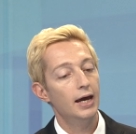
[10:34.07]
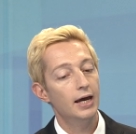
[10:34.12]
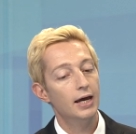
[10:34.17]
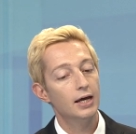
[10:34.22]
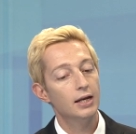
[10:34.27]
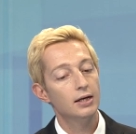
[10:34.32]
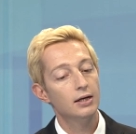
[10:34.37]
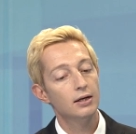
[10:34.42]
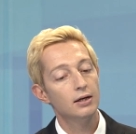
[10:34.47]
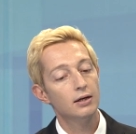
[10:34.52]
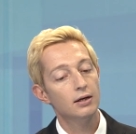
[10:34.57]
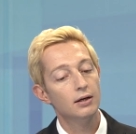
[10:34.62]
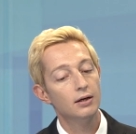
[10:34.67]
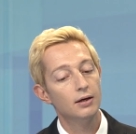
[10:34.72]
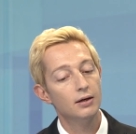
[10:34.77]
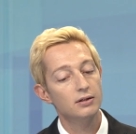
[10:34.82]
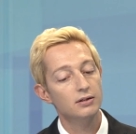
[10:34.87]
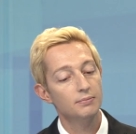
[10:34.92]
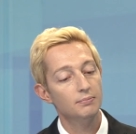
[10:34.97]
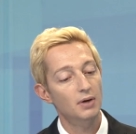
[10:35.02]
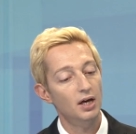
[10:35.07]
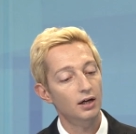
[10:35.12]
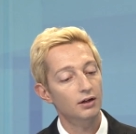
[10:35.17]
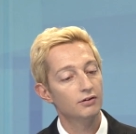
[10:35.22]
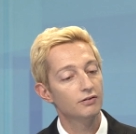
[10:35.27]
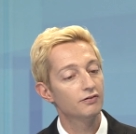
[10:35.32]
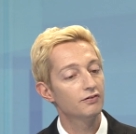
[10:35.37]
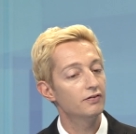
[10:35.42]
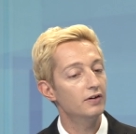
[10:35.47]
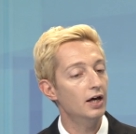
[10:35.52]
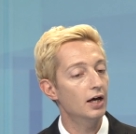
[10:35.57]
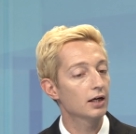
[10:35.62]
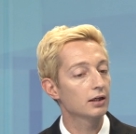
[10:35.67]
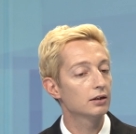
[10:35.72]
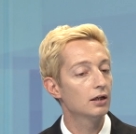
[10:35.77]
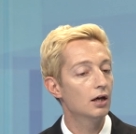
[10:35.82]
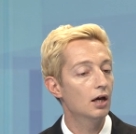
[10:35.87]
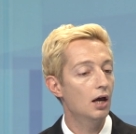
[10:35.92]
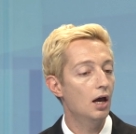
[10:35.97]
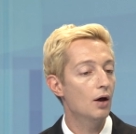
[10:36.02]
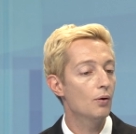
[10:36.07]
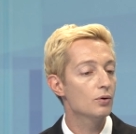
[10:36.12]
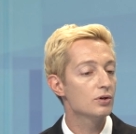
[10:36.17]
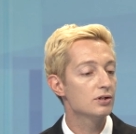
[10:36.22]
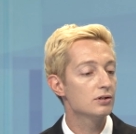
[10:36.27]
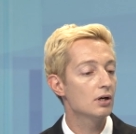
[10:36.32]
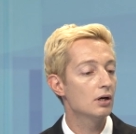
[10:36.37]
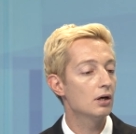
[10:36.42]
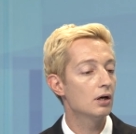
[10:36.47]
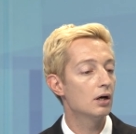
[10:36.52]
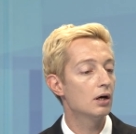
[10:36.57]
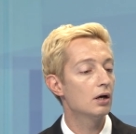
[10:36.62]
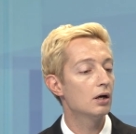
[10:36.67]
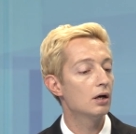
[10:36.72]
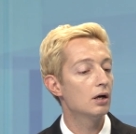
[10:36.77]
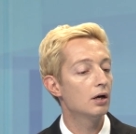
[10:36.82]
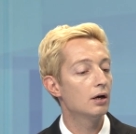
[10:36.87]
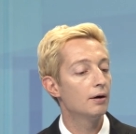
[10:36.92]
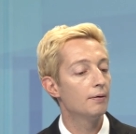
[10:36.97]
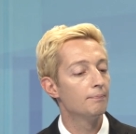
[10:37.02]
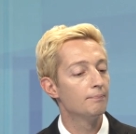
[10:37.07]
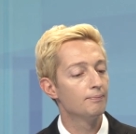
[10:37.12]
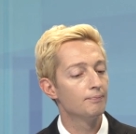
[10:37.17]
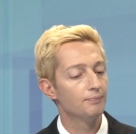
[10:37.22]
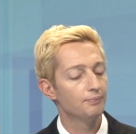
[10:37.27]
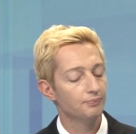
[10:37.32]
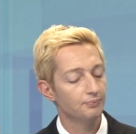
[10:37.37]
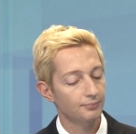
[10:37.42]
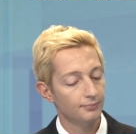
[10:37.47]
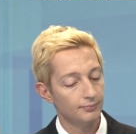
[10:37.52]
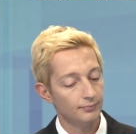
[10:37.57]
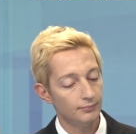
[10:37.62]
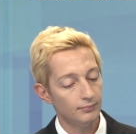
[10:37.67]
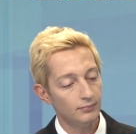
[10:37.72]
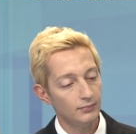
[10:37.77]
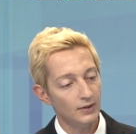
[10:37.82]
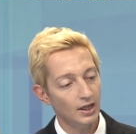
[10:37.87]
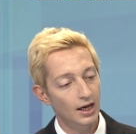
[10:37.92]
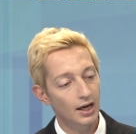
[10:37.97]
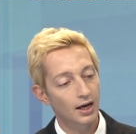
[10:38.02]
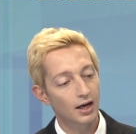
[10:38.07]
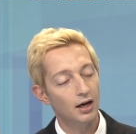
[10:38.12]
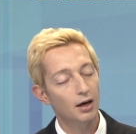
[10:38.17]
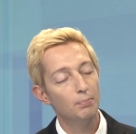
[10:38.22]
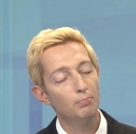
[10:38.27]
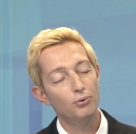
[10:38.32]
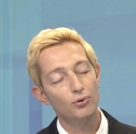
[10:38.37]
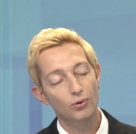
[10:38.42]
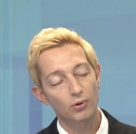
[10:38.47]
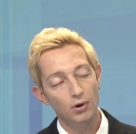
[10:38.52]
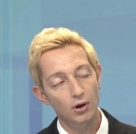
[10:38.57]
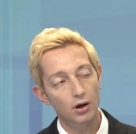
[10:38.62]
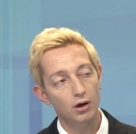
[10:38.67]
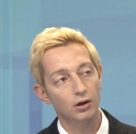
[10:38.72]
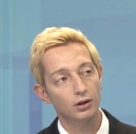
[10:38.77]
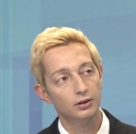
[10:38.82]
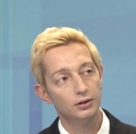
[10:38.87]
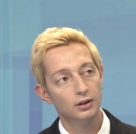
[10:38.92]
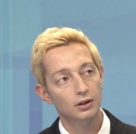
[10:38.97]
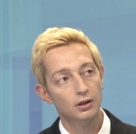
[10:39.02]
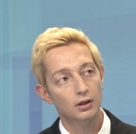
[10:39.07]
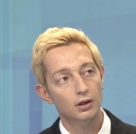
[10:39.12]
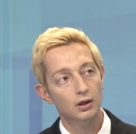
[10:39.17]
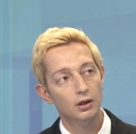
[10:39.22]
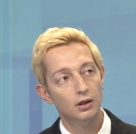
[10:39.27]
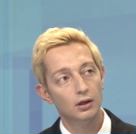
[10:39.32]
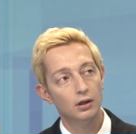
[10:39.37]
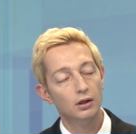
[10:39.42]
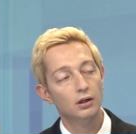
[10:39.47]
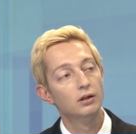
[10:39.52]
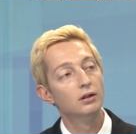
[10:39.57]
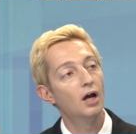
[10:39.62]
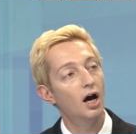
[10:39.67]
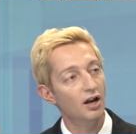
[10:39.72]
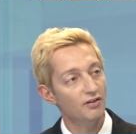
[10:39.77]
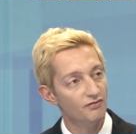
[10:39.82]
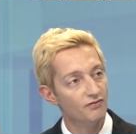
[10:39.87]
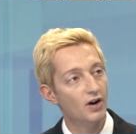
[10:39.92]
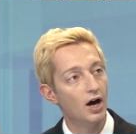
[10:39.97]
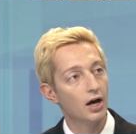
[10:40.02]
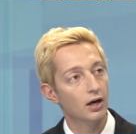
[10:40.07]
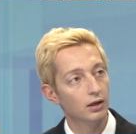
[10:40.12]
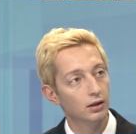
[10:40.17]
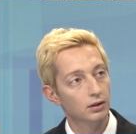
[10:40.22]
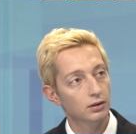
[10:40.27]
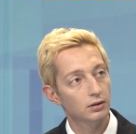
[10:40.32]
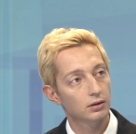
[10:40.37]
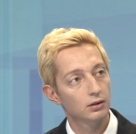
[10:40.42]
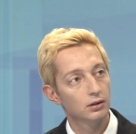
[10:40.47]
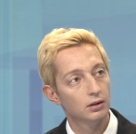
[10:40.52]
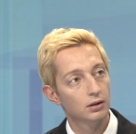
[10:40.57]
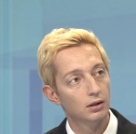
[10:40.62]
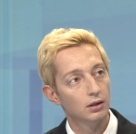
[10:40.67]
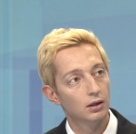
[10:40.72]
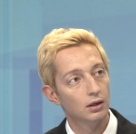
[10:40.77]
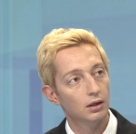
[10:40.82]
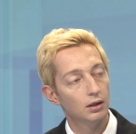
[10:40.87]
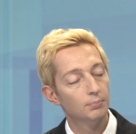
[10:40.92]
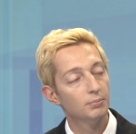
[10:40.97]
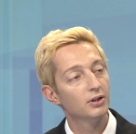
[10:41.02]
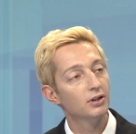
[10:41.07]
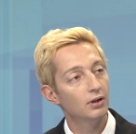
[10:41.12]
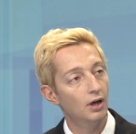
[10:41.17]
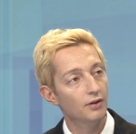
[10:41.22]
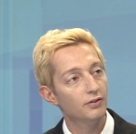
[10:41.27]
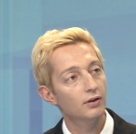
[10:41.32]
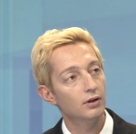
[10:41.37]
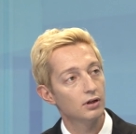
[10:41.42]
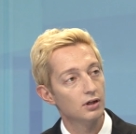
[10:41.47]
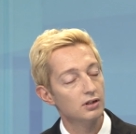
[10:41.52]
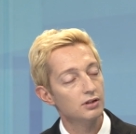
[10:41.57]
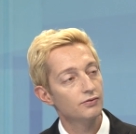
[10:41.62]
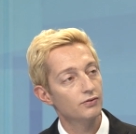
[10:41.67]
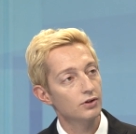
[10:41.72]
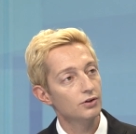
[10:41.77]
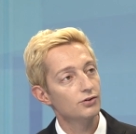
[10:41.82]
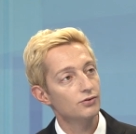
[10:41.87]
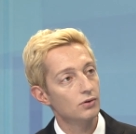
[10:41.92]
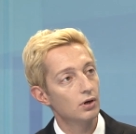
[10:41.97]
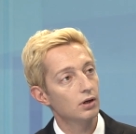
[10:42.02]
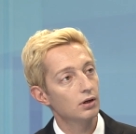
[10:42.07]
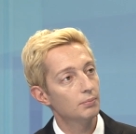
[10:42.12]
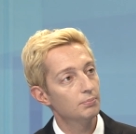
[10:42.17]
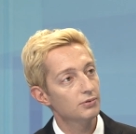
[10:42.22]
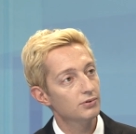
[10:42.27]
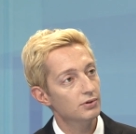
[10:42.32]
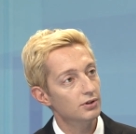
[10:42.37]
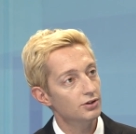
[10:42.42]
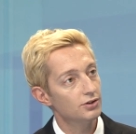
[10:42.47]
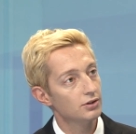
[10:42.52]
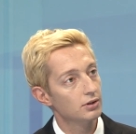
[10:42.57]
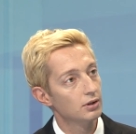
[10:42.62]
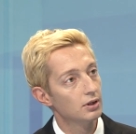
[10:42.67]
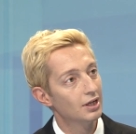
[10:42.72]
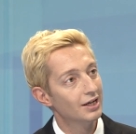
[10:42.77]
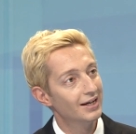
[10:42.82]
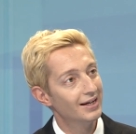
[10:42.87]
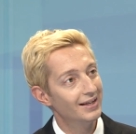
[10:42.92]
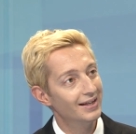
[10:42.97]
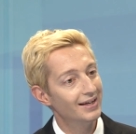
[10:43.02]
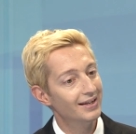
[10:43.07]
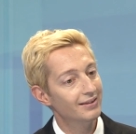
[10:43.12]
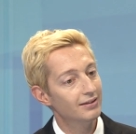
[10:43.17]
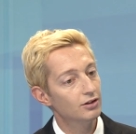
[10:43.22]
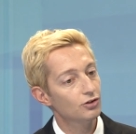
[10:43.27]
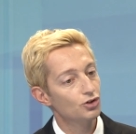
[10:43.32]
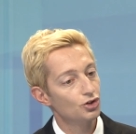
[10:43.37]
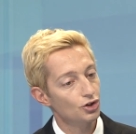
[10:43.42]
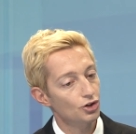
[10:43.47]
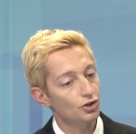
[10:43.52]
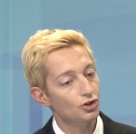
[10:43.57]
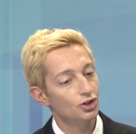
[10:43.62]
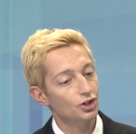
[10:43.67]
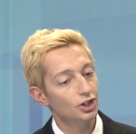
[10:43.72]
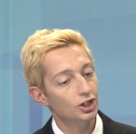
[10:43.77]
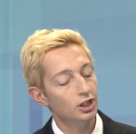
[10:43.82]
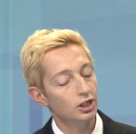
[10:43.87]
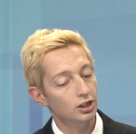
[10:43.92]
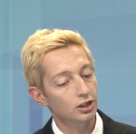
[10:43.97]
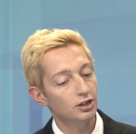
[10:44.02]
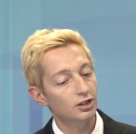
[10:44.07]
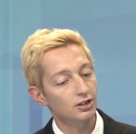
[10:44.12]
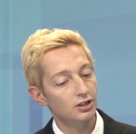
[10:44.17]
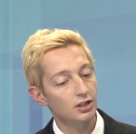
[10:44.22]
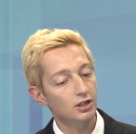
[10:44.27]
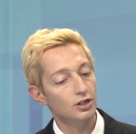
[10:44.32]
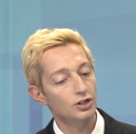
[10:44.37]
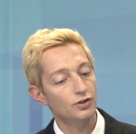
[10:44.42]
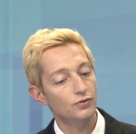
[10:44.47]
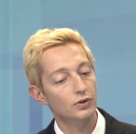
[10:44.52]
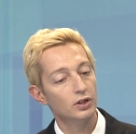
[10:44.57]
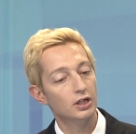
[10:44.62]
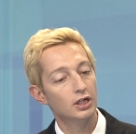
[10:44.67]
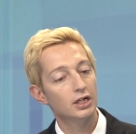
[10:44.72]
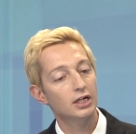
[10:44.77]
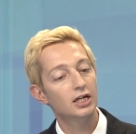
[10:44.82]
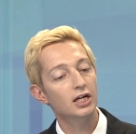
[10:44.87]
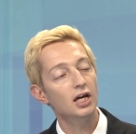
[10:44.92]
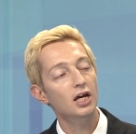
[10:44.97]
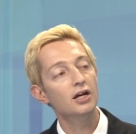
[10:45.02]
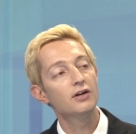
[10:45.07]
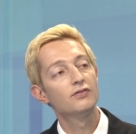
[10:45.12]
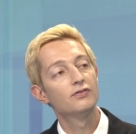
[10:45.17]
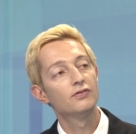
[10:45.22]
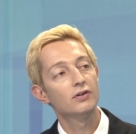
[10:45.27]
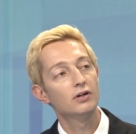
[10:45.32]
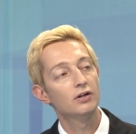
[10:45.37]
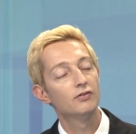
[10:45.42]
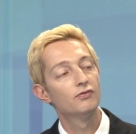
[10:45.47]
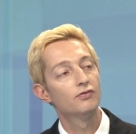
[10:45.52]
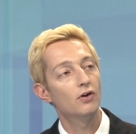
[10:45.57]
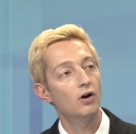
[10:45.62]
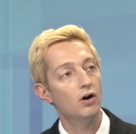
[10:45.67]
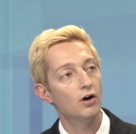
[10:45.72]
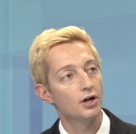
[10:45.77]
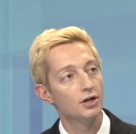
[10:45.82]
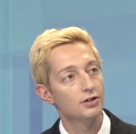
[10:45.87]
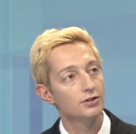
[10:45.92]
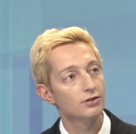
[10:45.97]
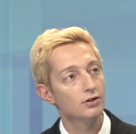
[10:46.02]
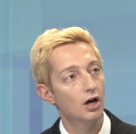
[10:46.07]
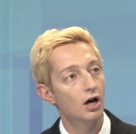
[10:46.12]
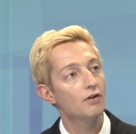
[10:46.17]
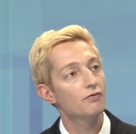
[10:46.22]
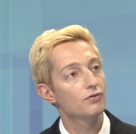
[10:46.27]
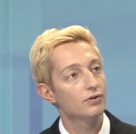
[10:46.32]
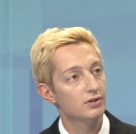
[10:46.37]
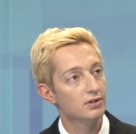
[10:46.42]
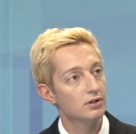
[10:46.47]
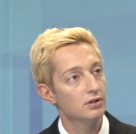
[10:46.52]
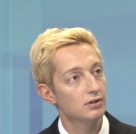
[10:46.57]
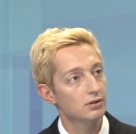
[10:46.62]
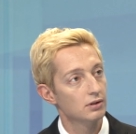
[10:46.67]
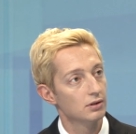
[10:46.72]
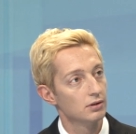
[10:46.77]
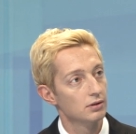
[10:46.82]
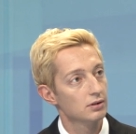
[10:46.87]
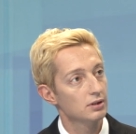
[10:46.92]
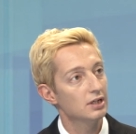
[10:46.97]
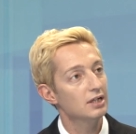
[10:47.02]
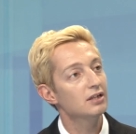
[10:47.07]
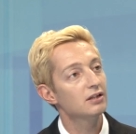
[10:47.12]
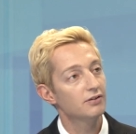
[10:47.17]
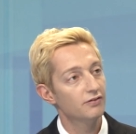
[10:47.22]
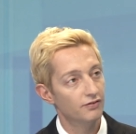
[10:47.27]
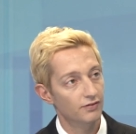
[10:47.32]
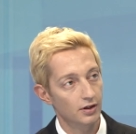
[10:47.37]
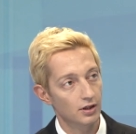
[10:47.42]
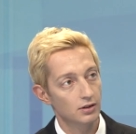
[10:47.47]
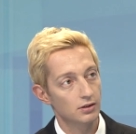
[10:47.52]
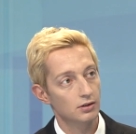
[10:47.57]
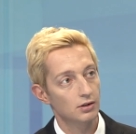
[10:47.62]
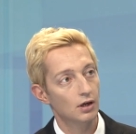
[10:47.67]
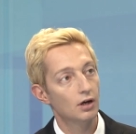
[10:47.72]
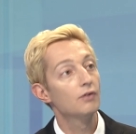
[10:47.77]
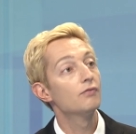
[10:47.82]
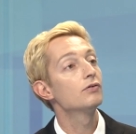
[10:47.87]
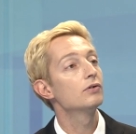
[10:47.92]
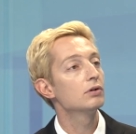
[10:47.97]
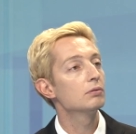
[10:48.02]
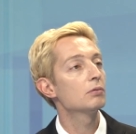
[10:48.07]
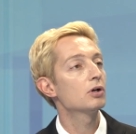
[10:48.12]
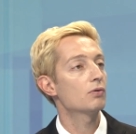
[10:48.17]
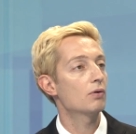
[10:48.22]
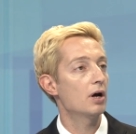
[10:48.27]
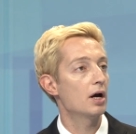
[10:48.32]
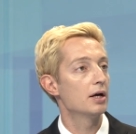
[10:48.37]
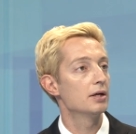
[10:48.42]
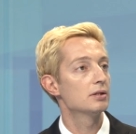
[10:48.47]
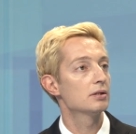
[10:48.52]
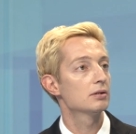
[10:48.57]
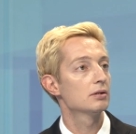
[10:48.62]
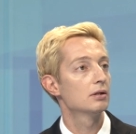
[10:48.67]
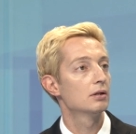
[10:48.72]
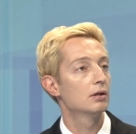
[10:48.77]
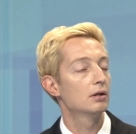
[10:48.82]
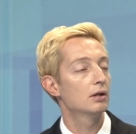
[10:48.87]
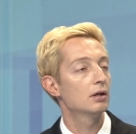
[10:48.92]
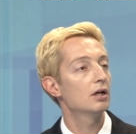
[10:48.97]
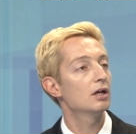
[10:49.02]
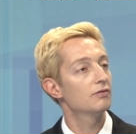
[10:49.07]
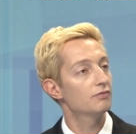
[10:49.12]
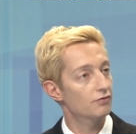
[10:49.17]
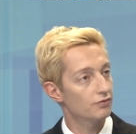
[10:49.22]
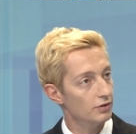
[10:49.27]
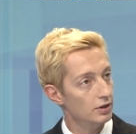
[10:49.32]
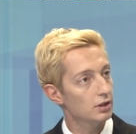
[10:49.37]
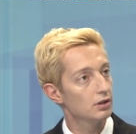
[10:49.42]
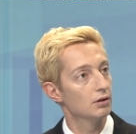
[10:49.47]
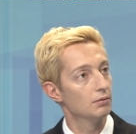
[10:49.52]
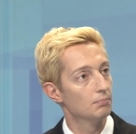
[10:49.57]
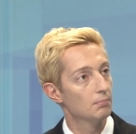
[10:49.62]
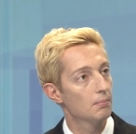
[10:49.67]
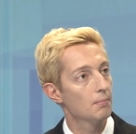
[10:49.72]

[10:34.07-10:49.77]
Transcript: And as a matter of fact, it was a prolonged, non-violent, but nonetheless very strong opposition. The church in this country gave a voice of resistance in defense of human rights and freedom.